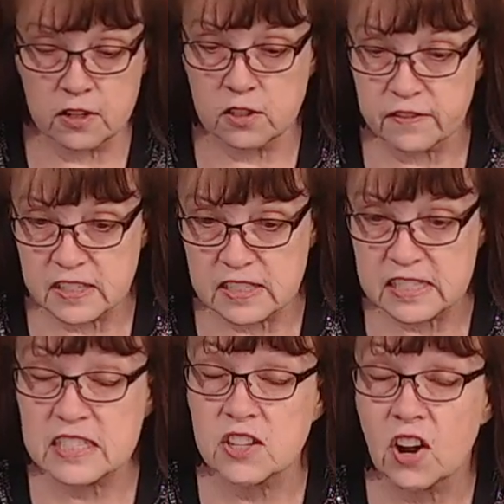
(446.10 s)
surface.
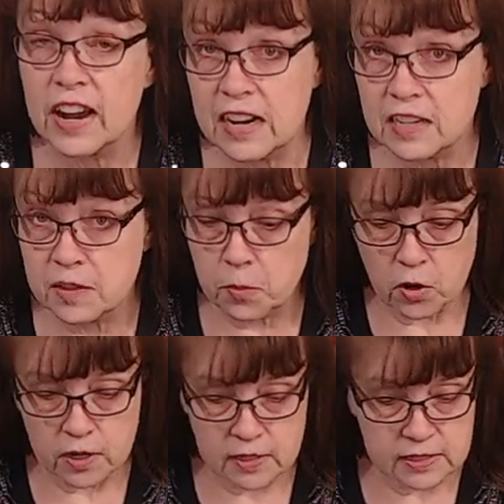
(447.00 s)
This is our Aiden
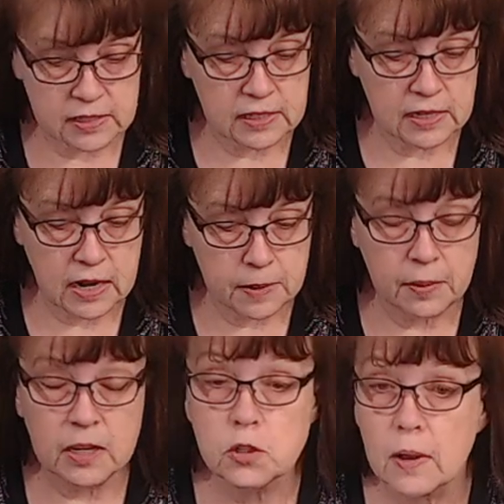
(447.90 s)
board. This is a 9
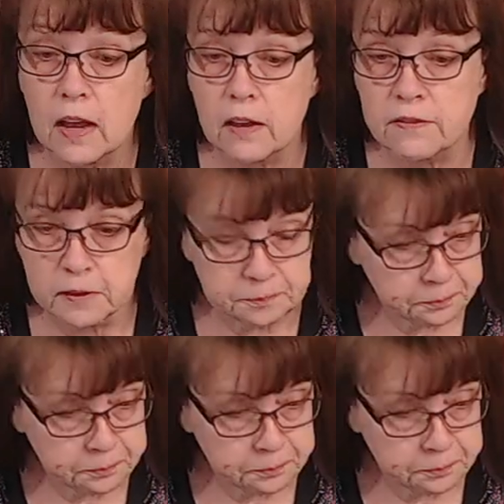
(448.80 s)
by 12.